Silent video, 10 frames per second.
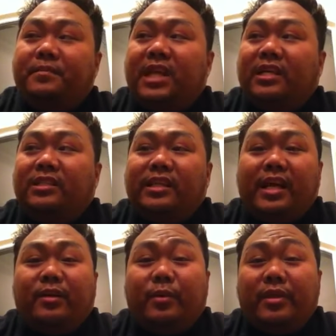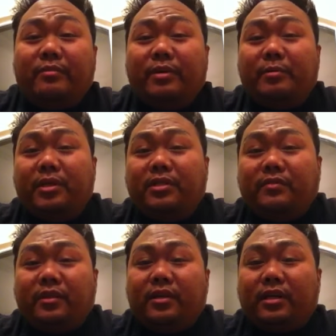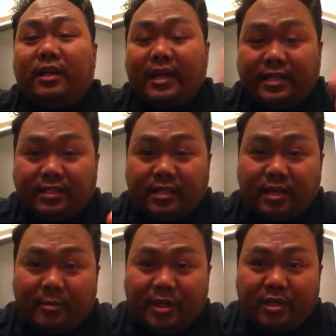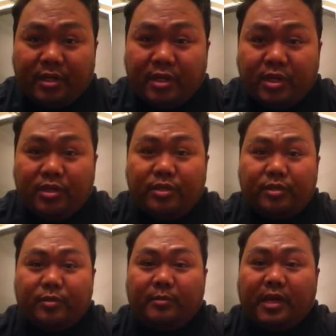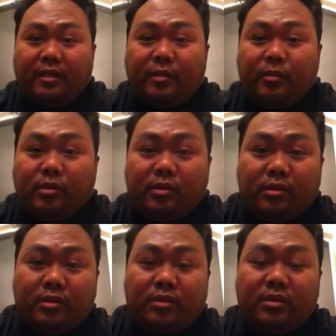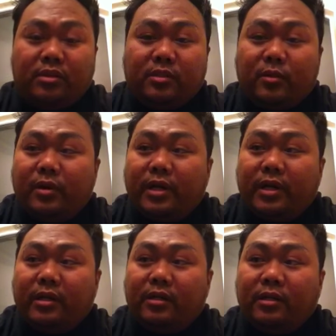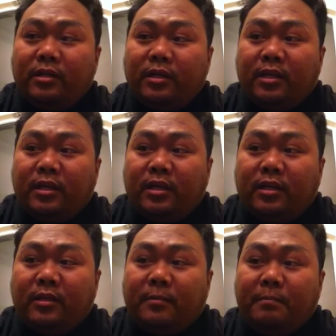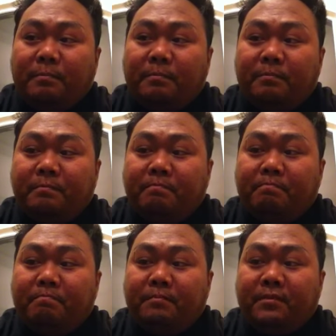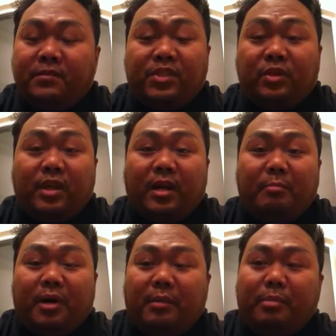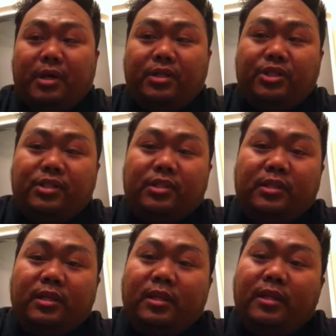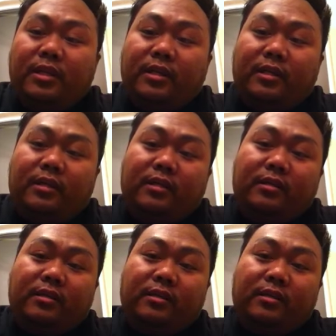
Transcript: Actually had to wait 3 months for a case to come in to my local store here. So I bought a bunch, and